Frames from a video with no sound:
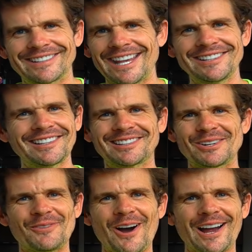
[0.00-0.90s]
It's easy to
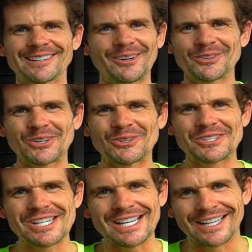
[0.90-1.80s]
steal bikes. No one's going to do
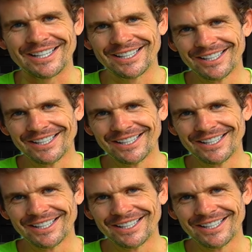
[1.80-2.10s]
shit.